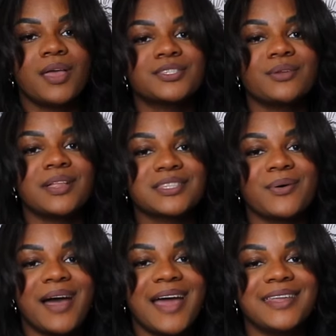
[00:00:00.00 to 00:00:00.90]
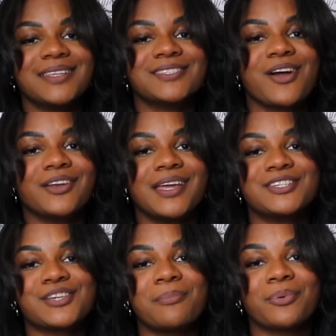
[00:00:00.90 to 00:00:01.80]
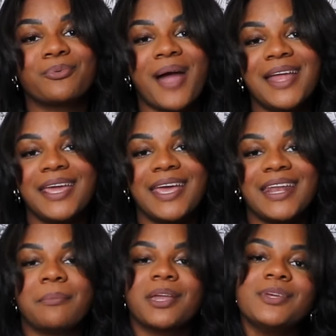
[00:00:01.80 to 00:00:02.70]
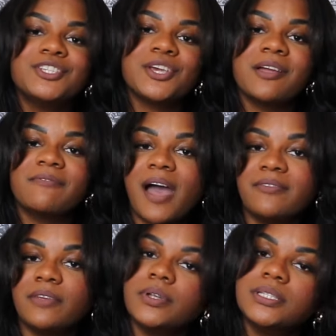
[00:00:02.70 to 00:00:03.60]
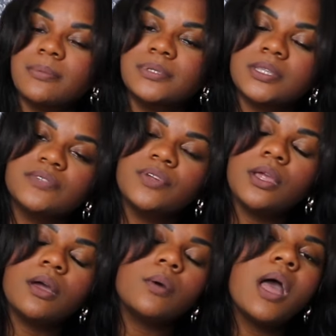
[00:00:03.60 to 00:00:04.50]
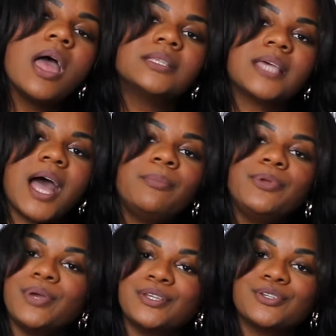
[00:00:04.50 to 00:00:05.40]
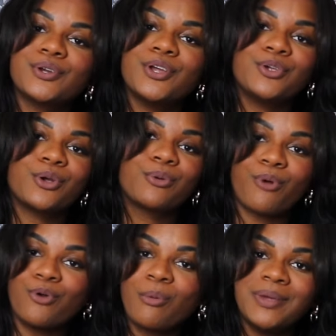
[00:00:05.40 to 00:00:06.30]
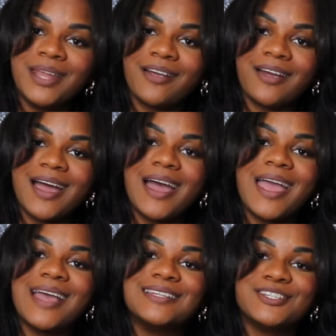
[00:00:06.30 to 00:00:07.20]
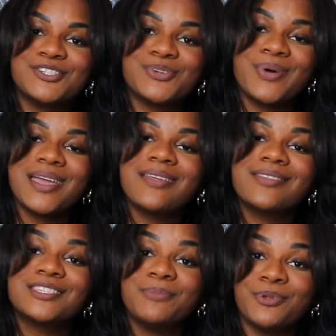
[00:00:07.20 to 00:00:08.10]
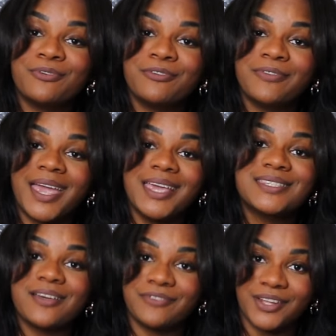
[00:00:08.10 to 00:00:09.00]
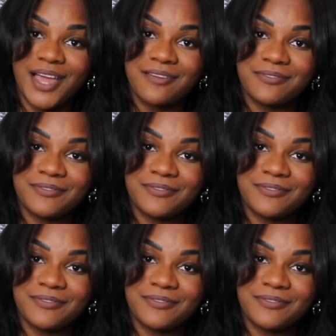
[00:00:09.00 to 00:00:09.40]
So let's go ahead and get started and jump right in. I'm going to be sharing 5 different tips in this video to help you enter your grown woman era and enjoy this beautiful phase of your life.